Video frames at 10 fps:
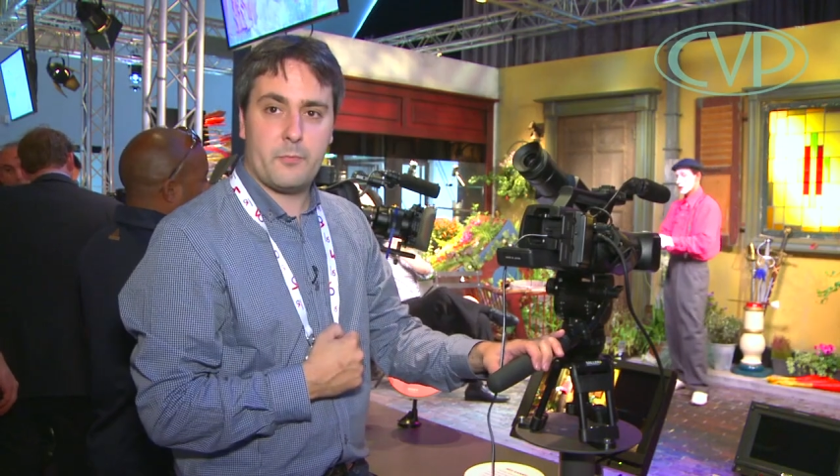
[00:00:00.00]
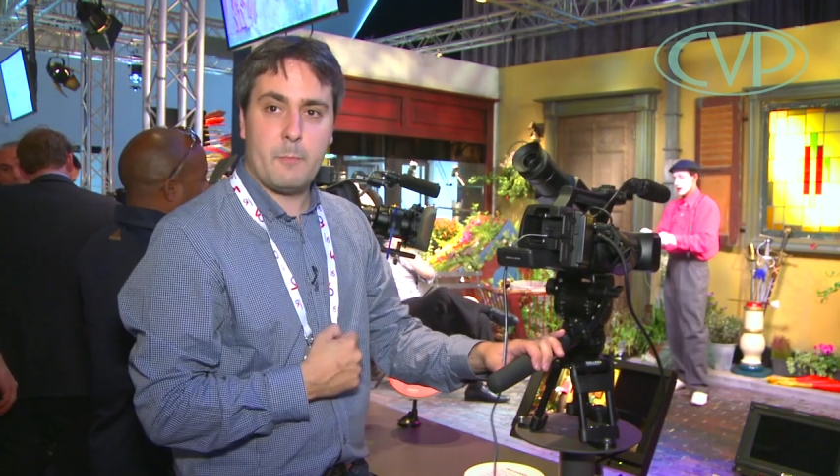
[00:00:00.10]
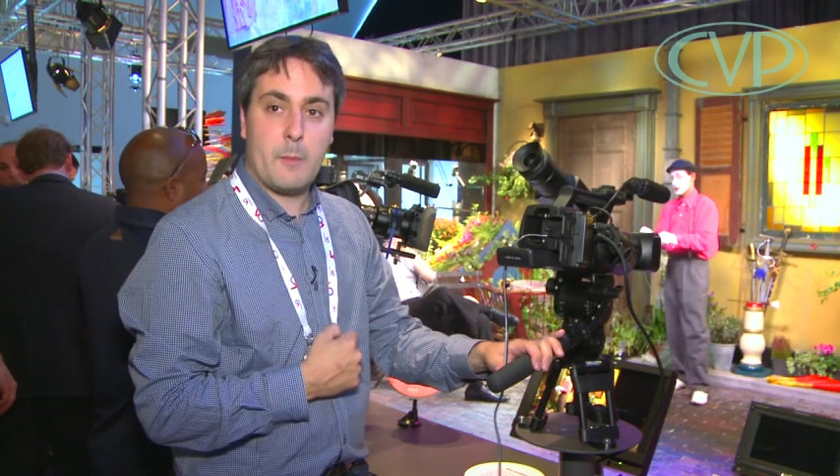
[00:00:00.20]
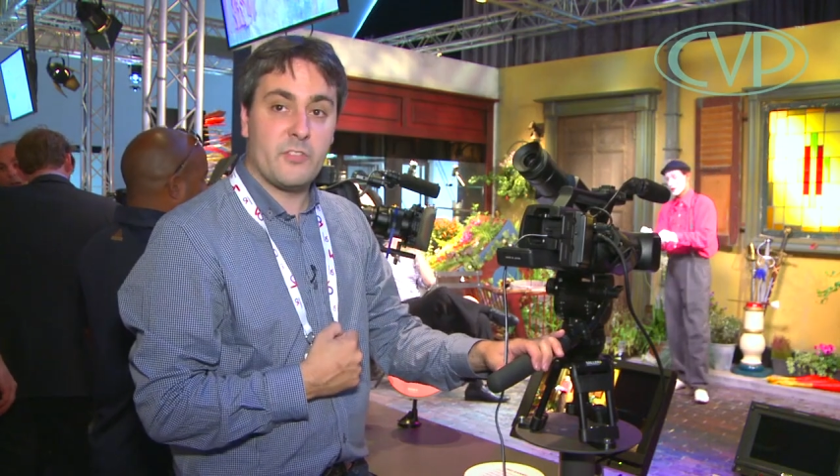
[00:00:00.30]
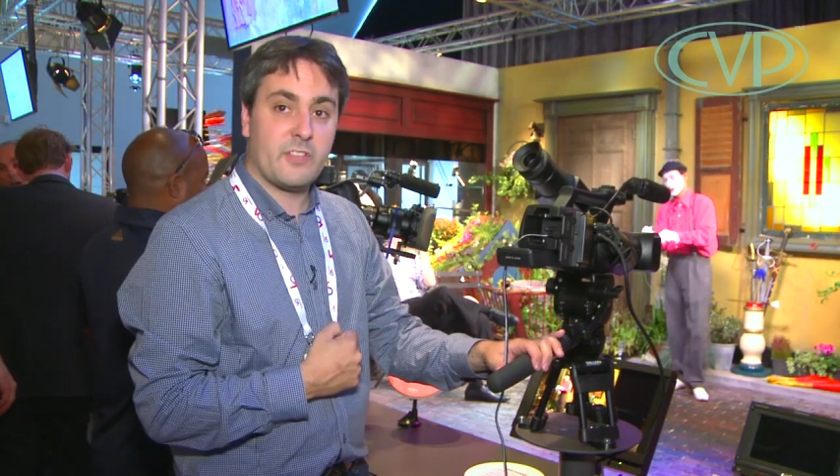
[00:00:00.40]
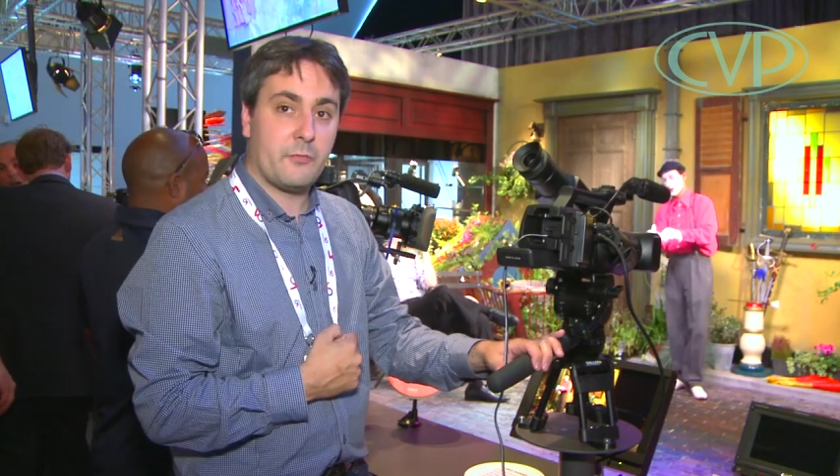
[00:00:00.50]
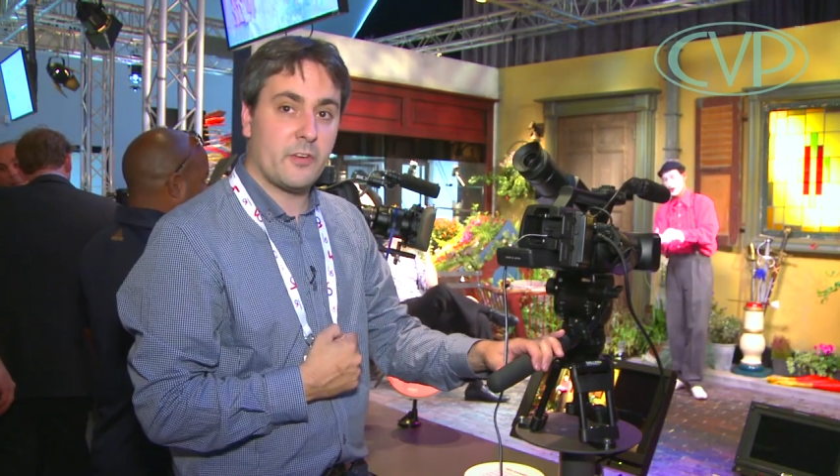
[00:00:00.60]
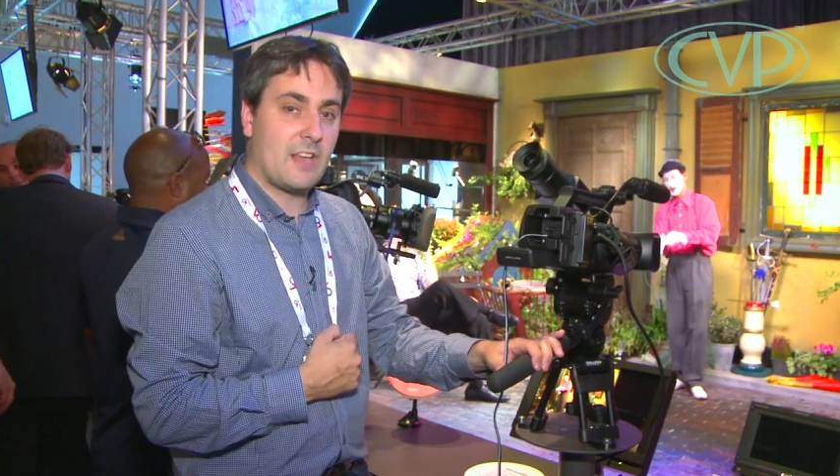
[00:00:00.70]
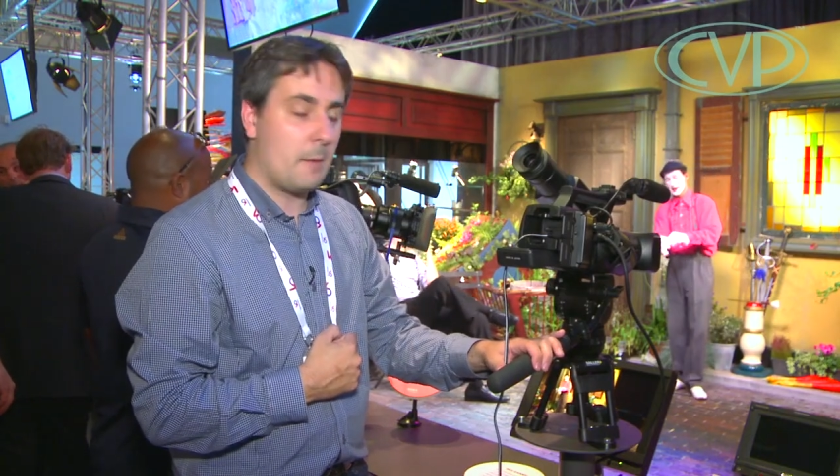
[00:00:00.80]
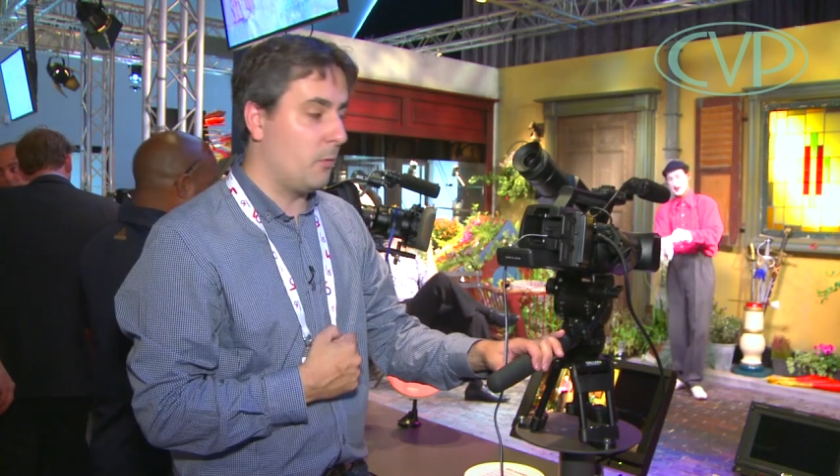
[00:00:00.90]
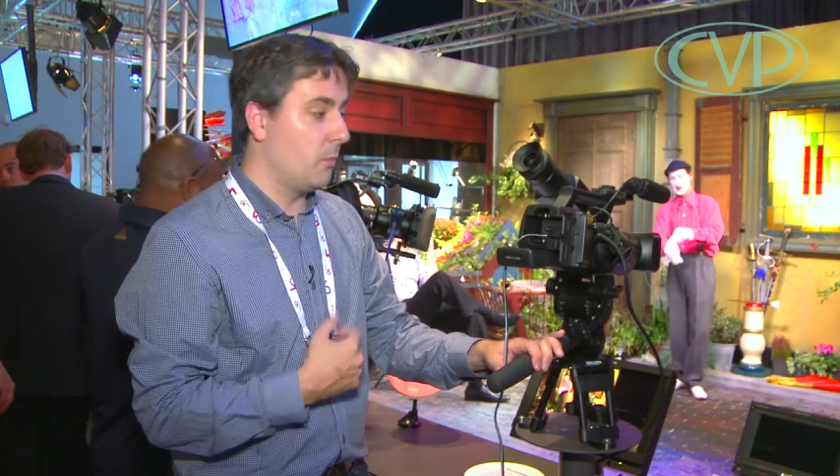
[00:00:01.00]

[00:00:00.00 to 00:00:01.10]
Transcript: memory stick, for example,